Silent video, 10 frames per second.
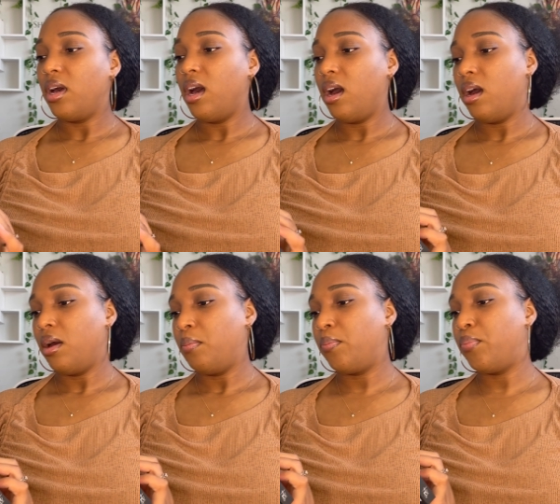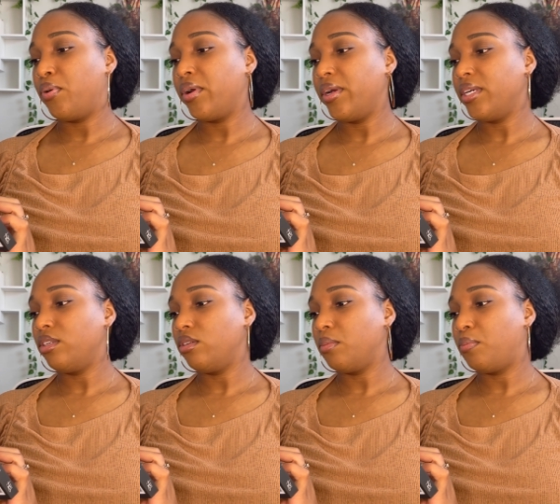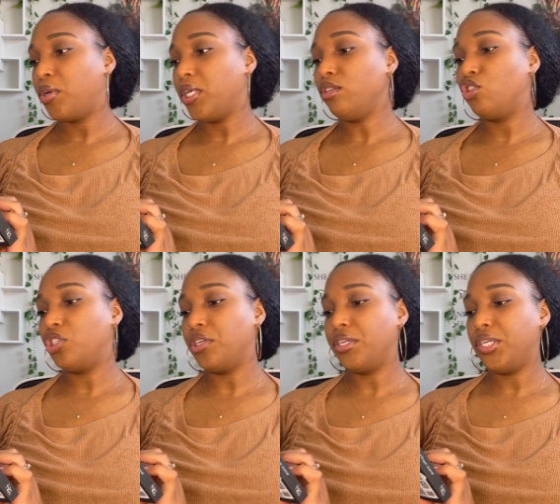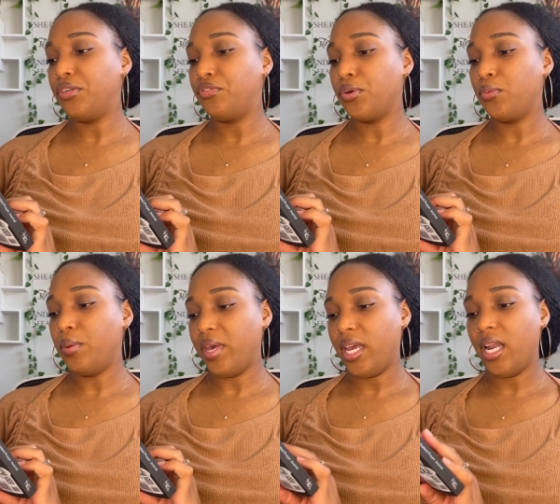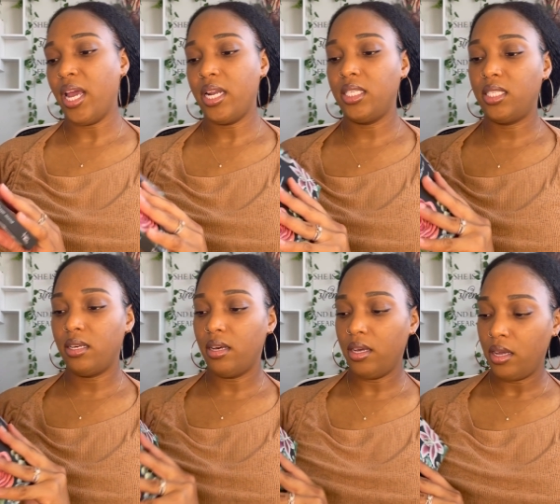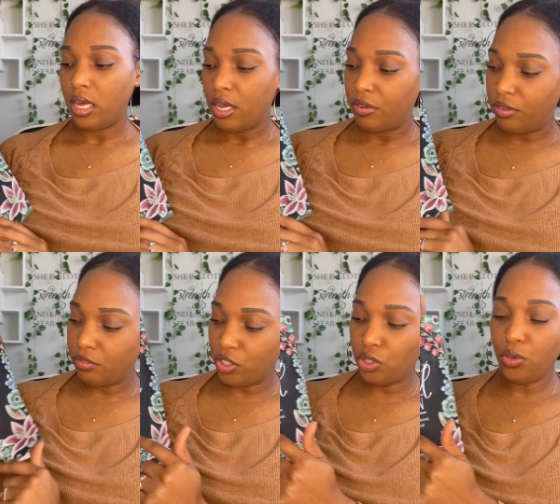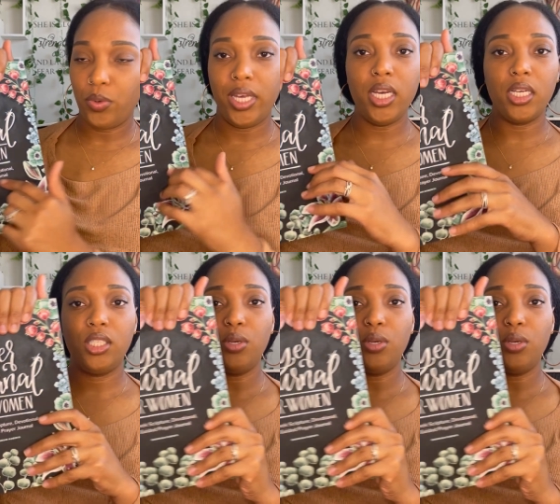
a prayer journal for women, and it's a 52 week, so